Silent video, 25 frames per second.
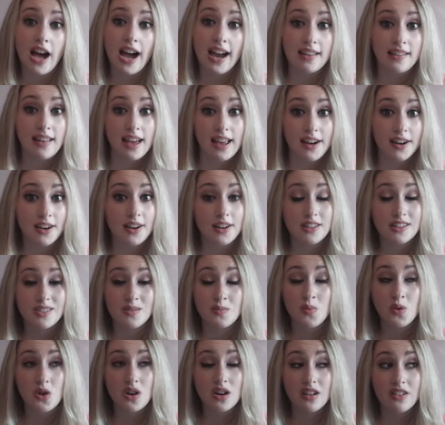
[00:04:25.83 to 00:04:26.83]
highlighter. It's
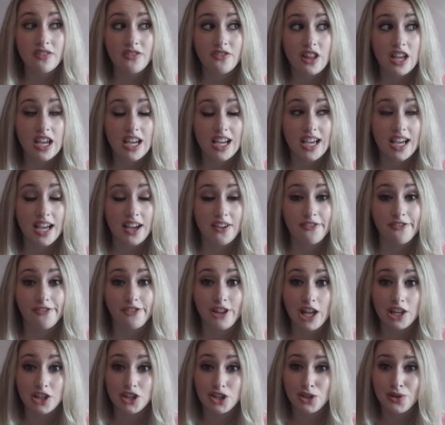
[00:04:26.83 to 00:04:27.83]
more of like a
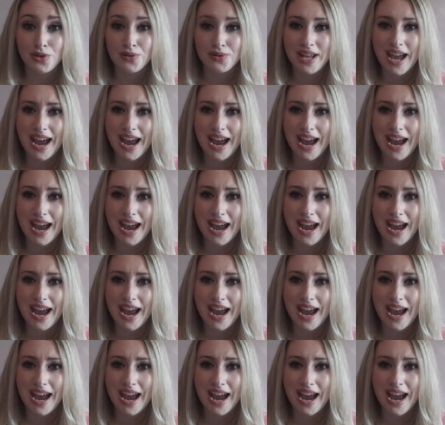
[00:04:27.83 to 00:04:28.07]
flesh toned